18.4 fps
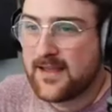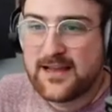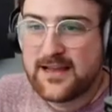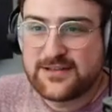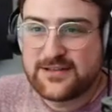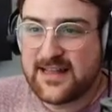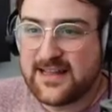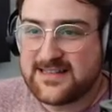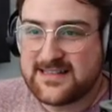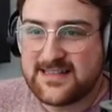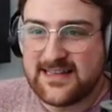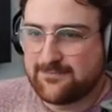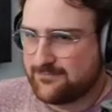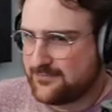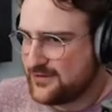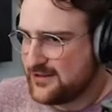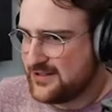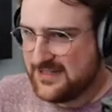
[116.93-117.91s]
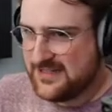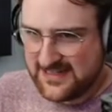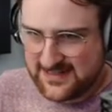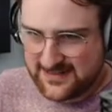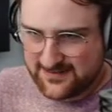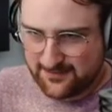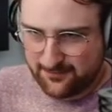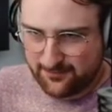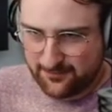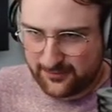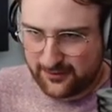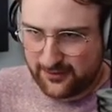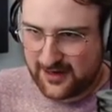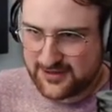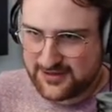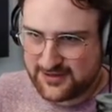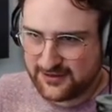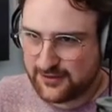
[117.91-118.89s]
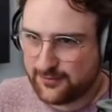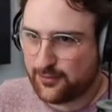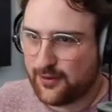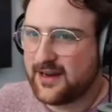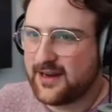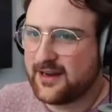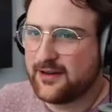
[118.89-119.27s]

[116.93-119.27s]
So that's it. Just this percussion loop right